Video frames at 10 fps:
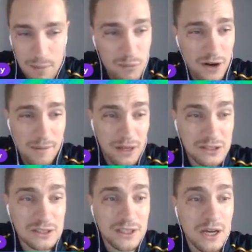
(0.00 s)
pretty
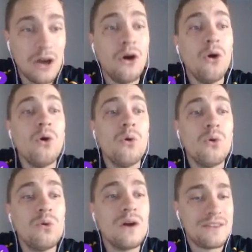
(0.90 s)
much
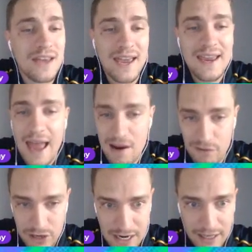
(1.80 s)
all day,
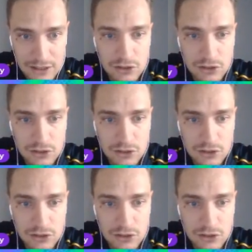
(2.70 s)
every day.